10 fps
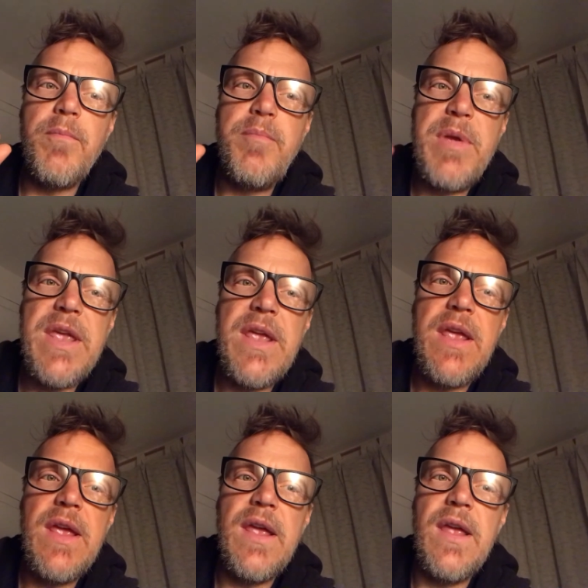
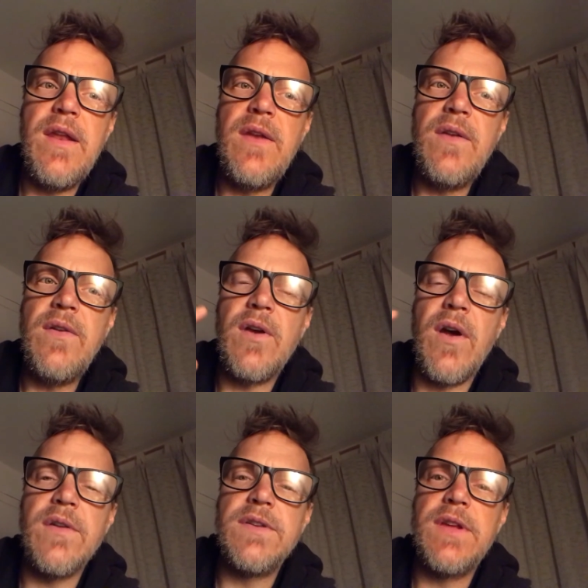be in
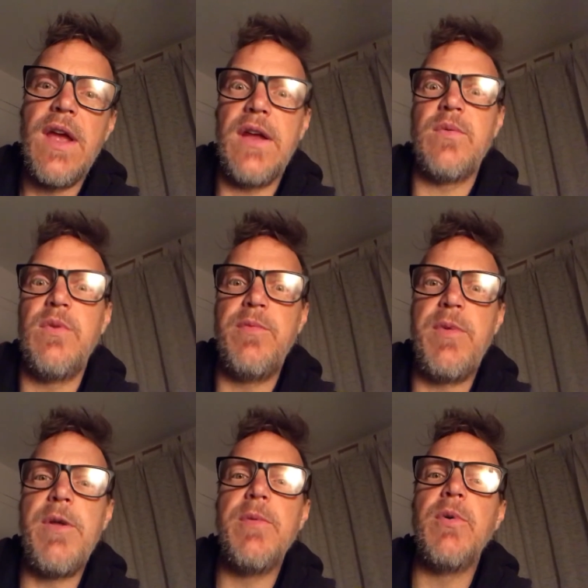contact with
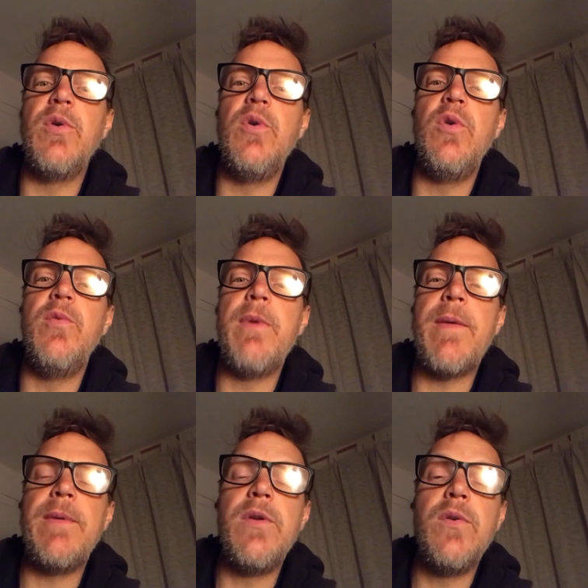people who
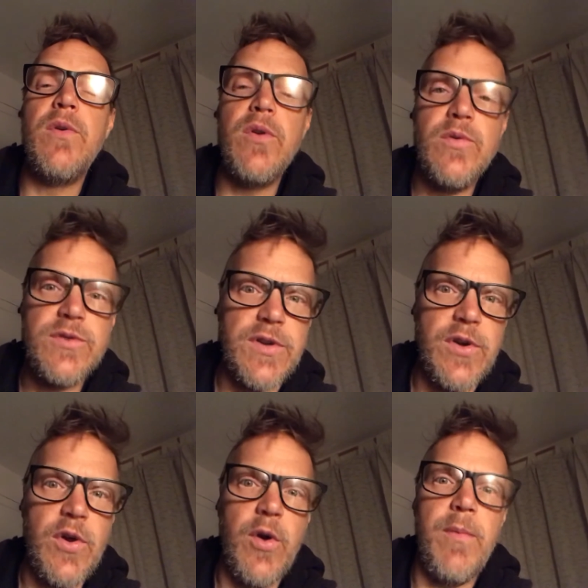maybe you used to
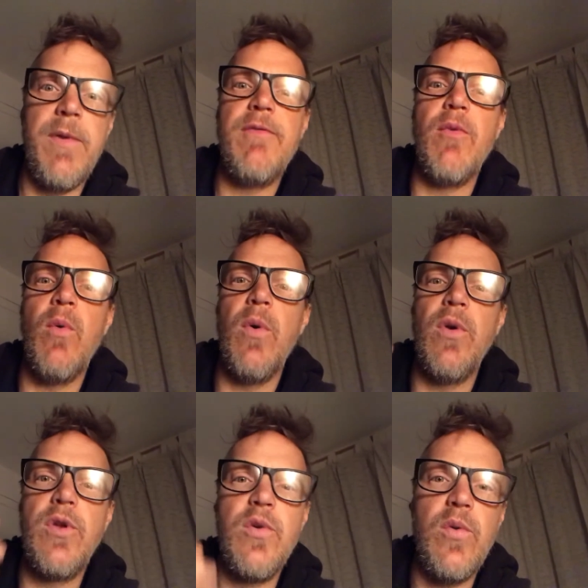know before
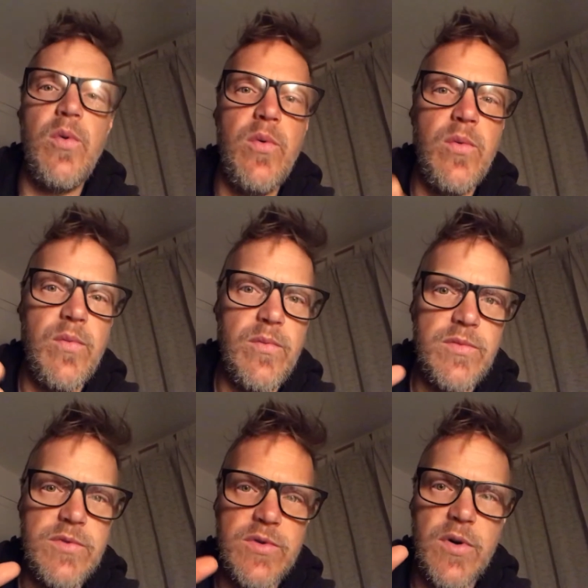you
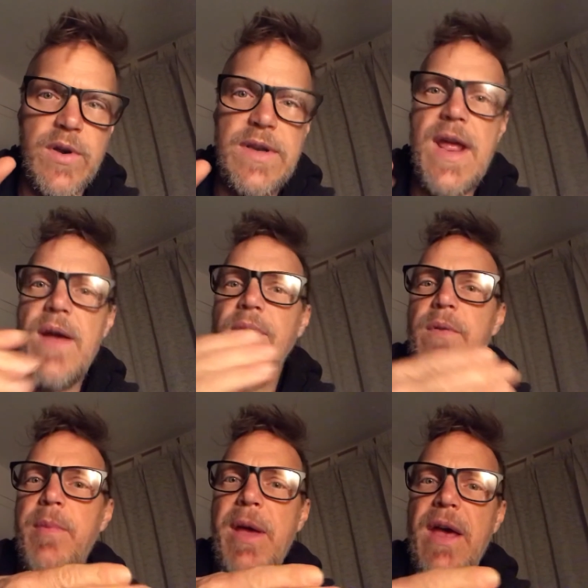started down the
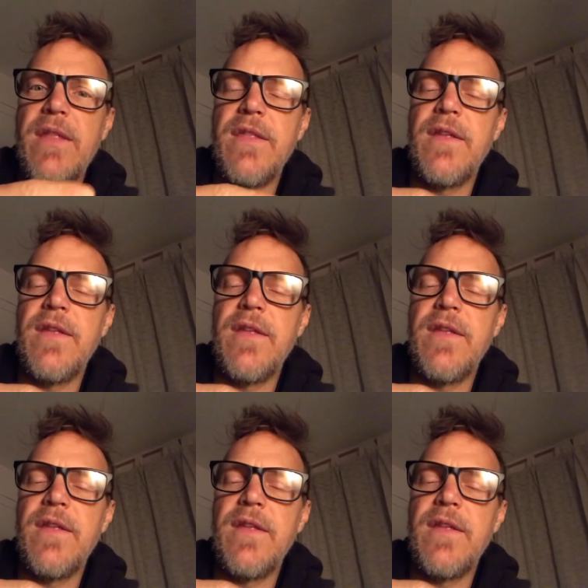path.